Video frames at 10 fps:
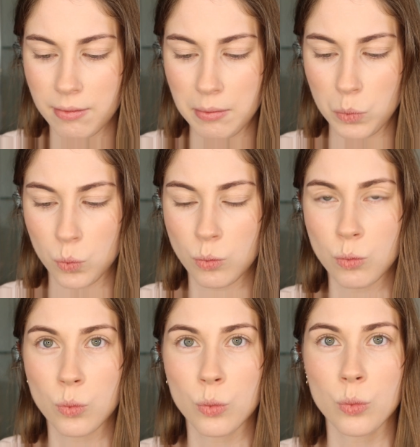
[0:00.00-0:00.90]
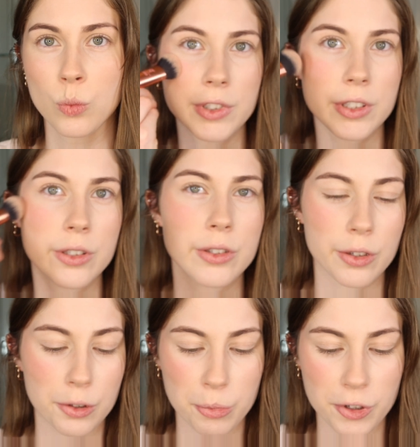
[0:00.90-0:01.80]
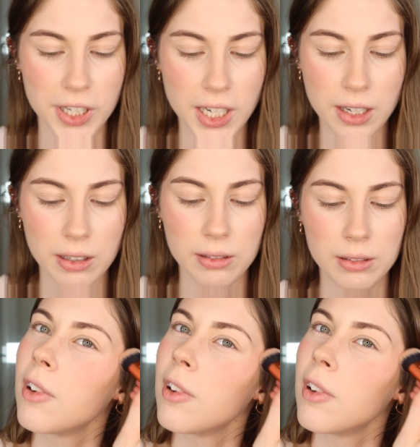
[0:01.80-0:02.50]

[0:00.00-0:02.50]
It's so pretty.